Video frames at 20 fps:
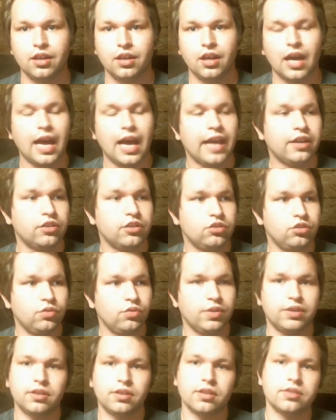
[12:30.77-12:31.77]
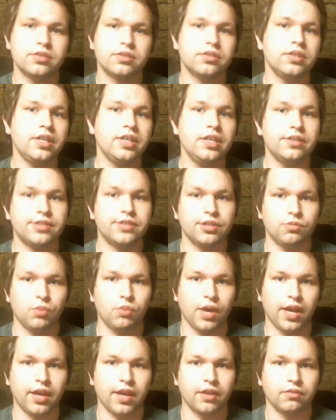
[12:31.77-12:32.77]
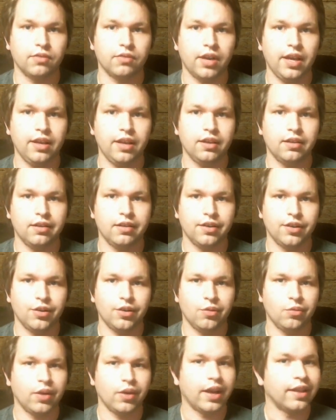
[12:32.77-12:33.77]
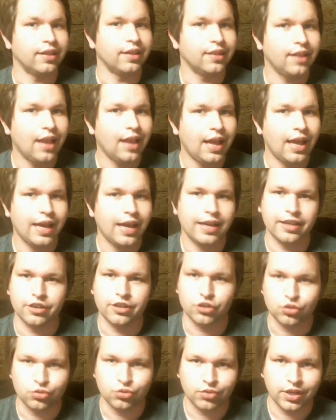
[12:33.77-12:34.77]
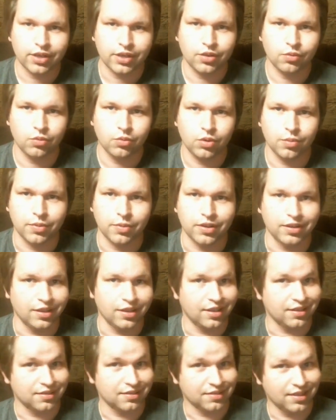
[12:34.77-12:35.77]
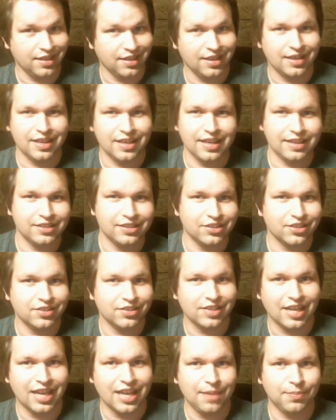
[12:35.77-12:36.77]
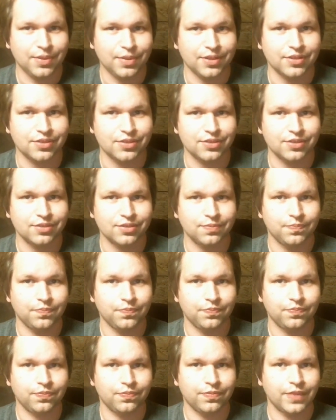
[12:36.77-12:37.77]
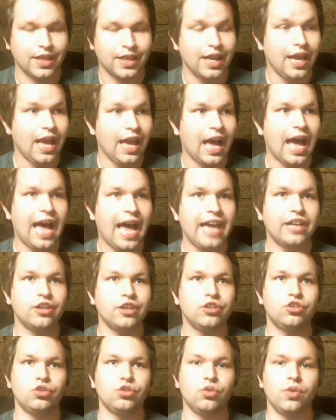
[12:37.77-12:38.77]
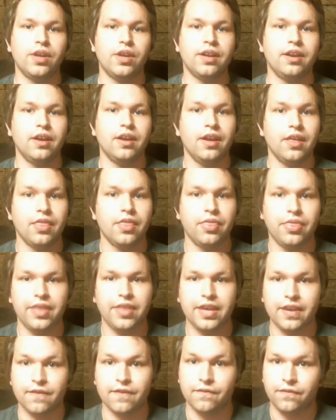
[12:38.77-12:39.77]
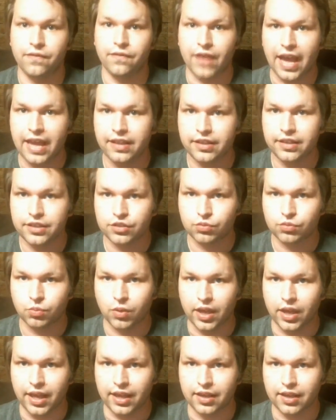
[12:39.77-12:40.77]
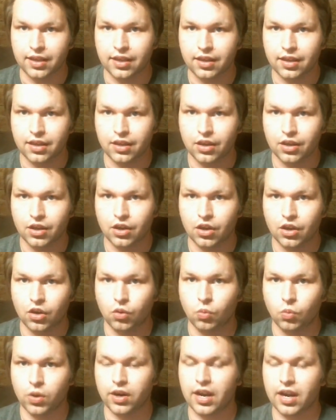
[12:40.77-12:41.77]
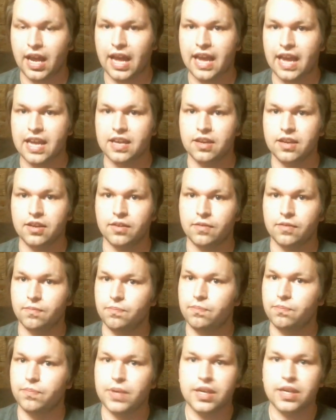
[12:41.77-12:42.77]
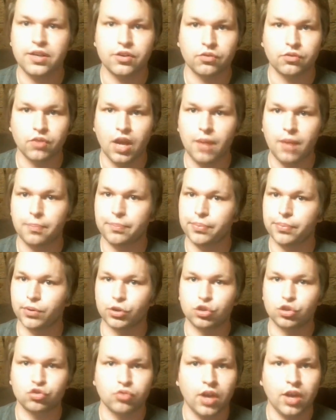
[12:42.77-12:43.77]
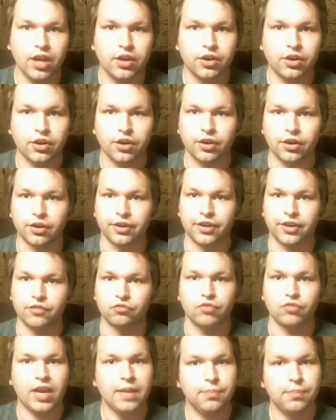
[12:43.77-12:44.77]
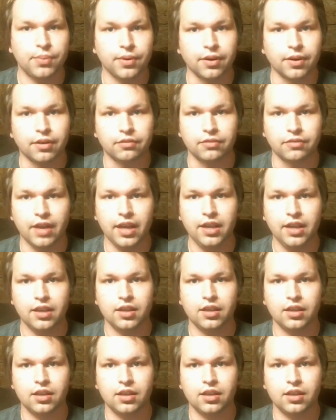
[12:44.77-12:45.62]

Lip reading: I could do it the sleazy way, right? Where I lie and trick a woman and then it just happens. I could do it the violent way, where I beat her up or drug her and rape her, right?